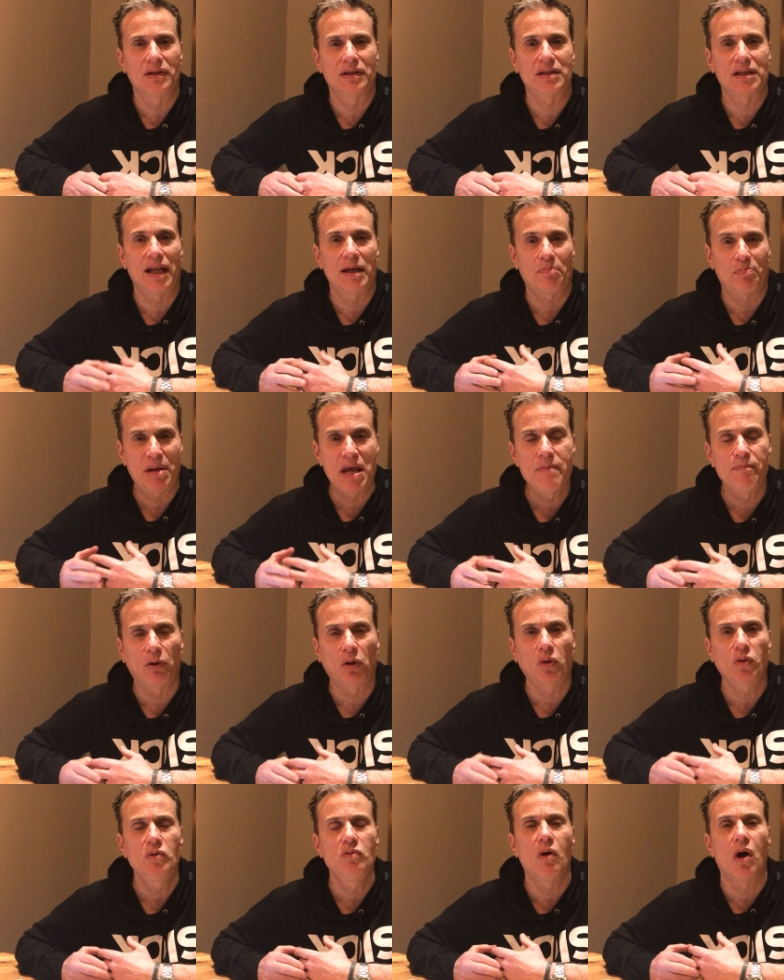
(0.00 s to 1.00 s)
It's like
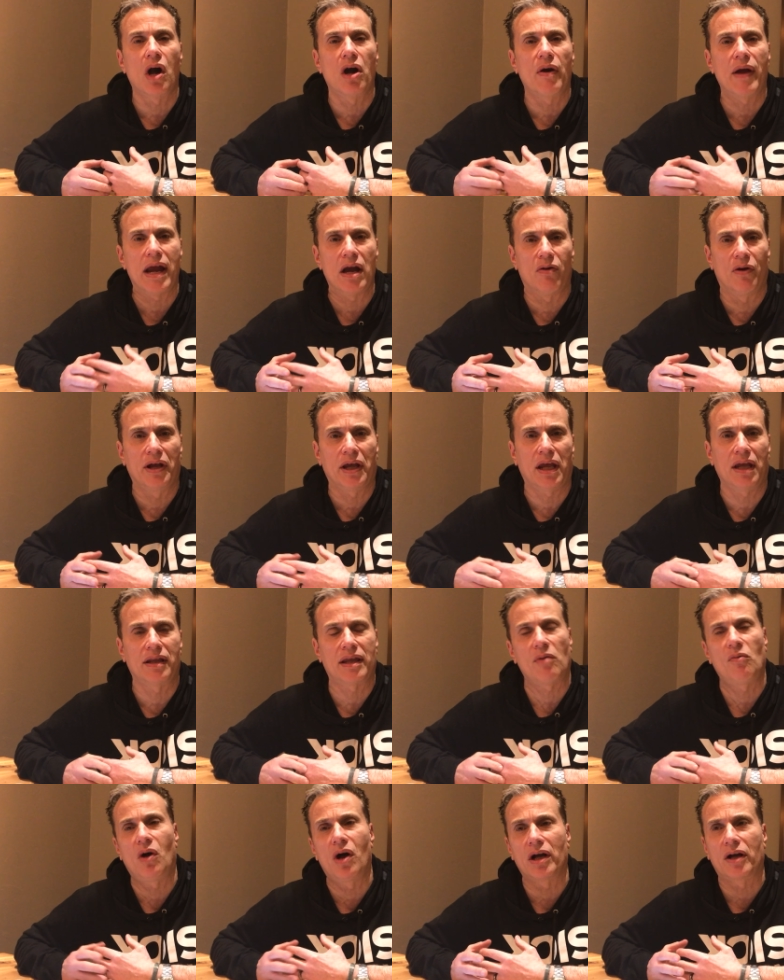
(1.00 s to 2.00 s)
people who are arrogant,
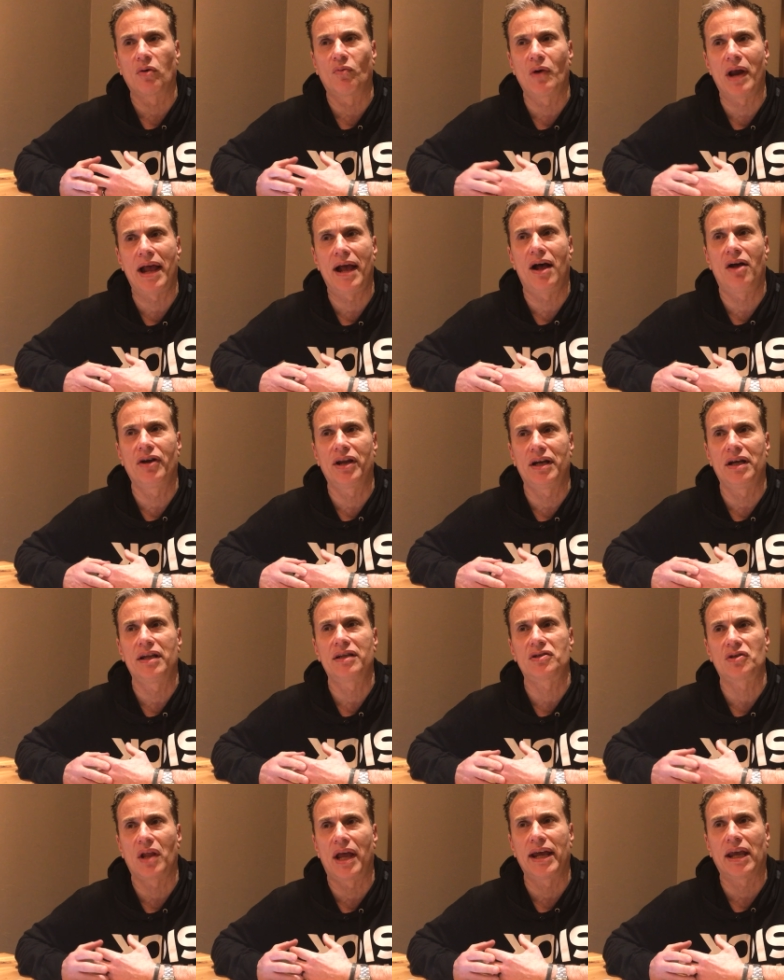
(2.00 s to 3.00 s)
they walk around and
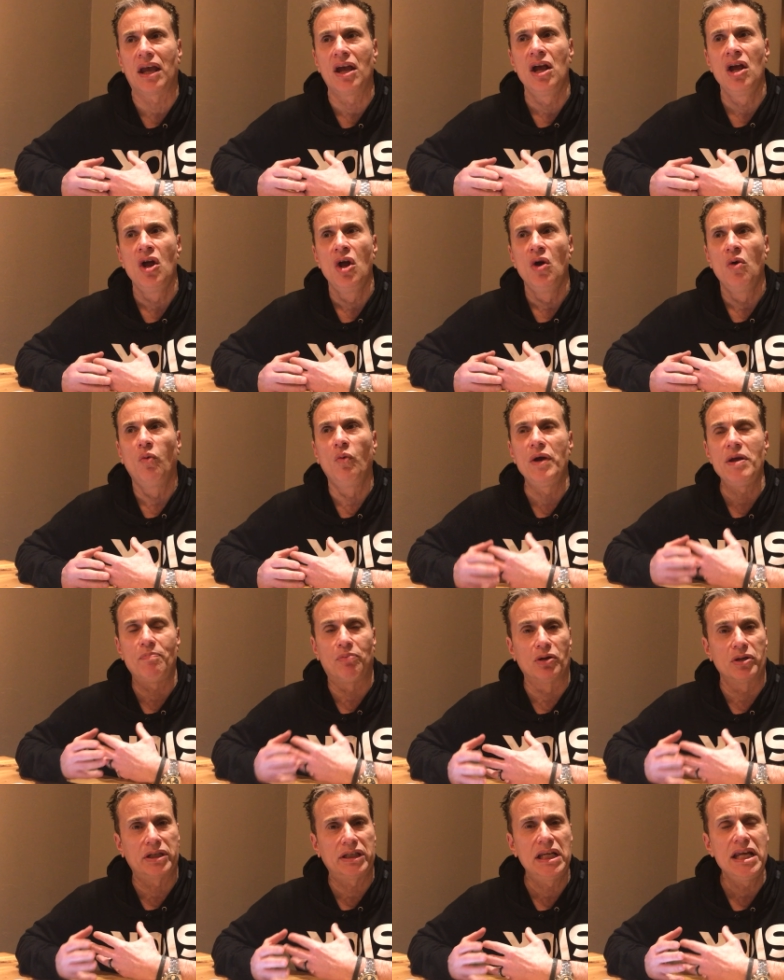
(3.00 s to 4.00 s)
it's like we
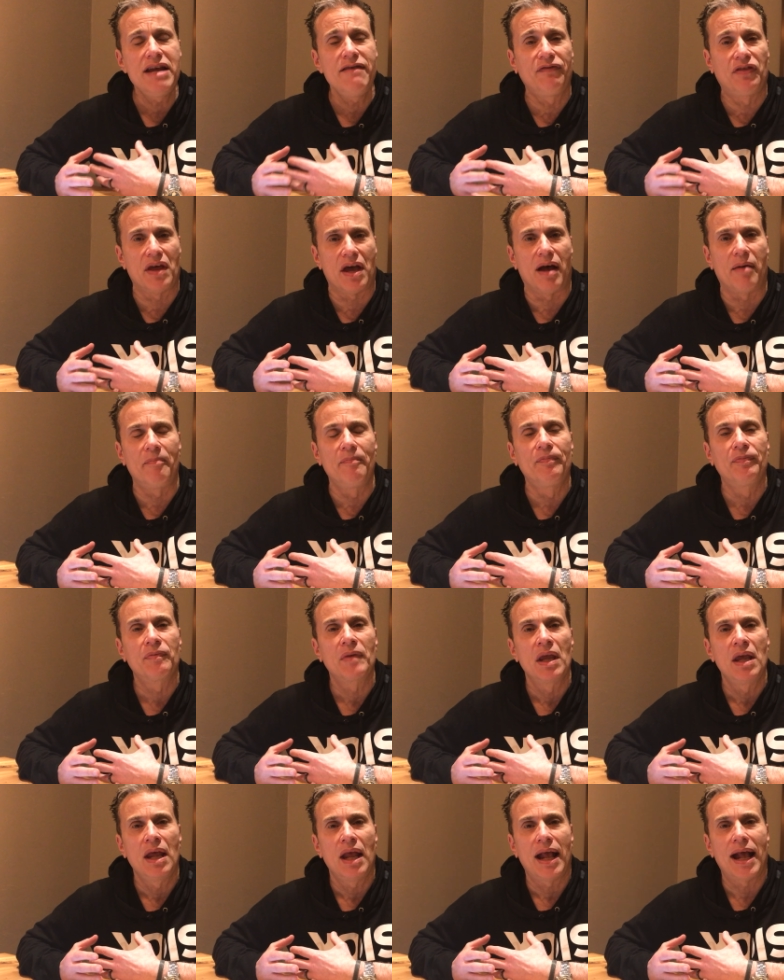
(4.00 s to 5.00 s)
perceive them
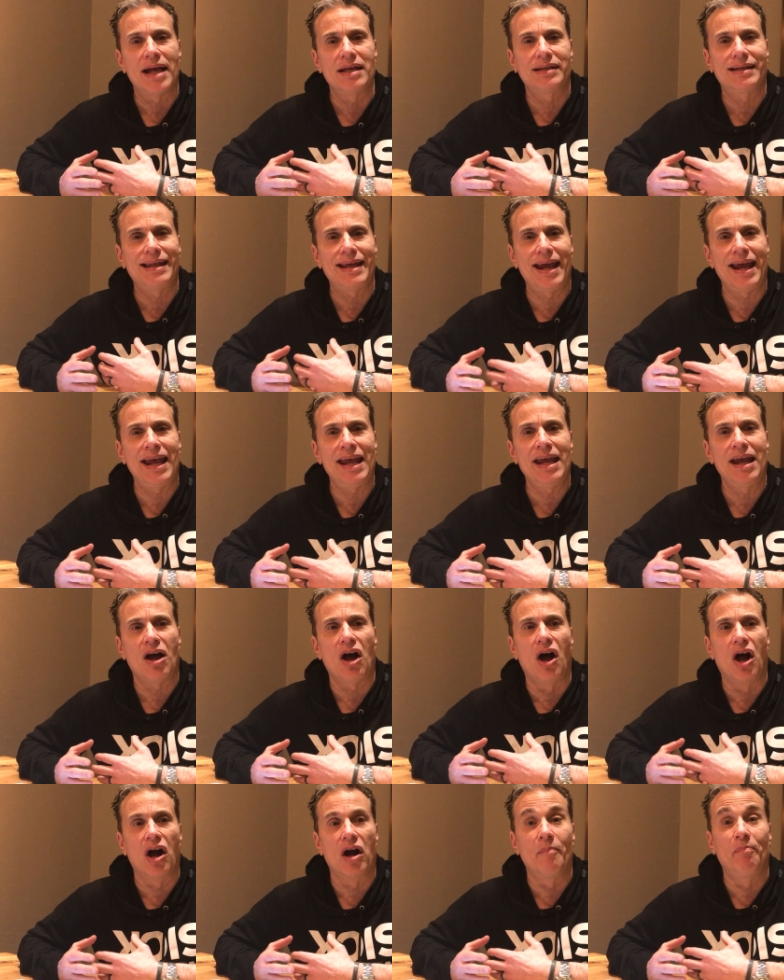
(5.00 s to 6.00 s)
as they
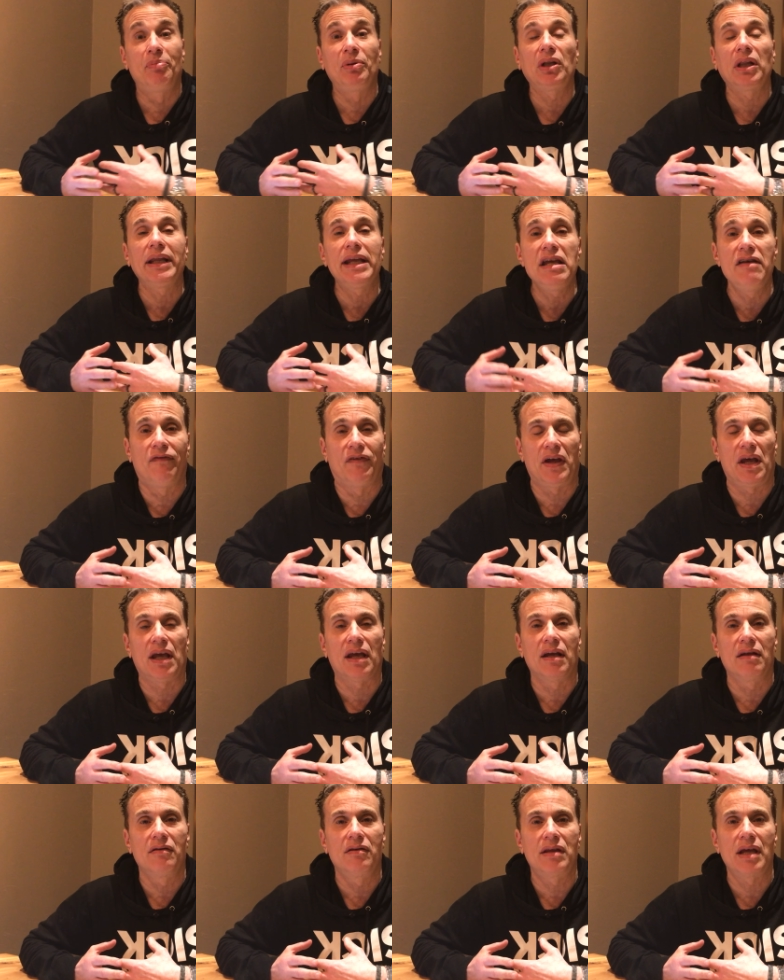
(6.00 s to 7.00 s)
are
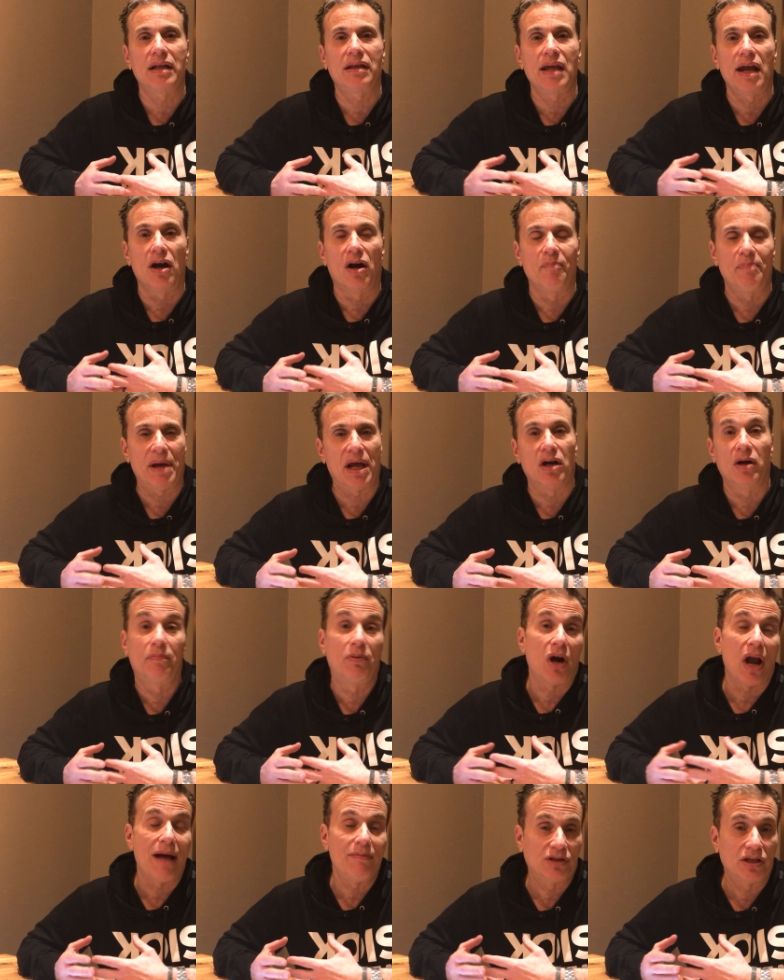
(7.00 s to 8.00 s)
believing that they are better
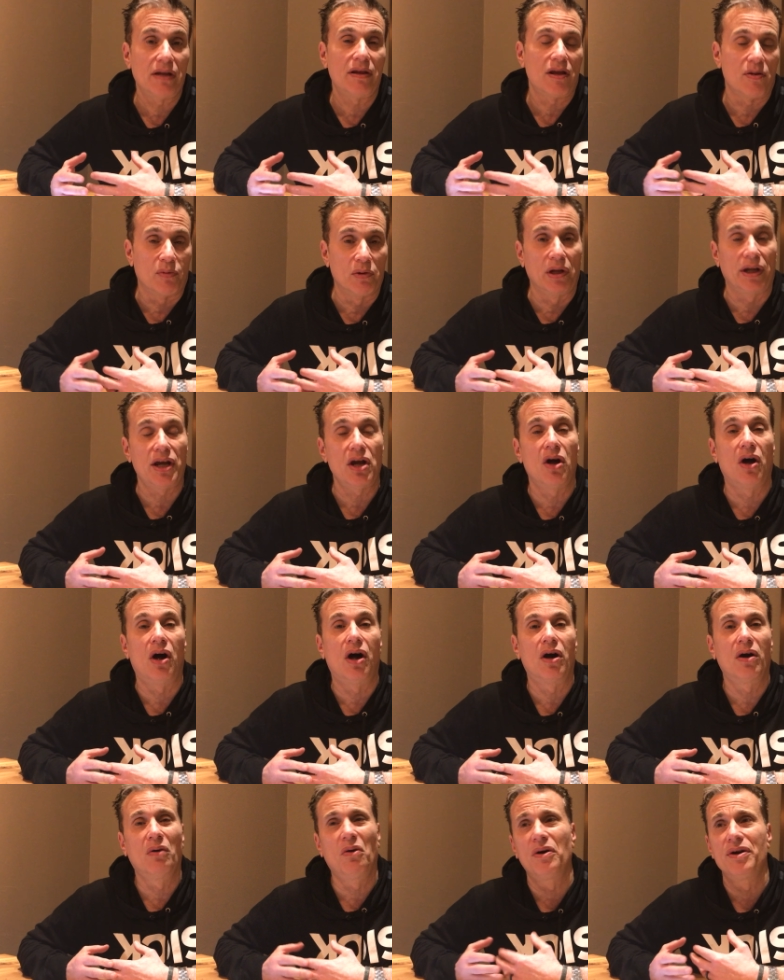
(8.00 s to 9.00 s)
perhaps than they really are,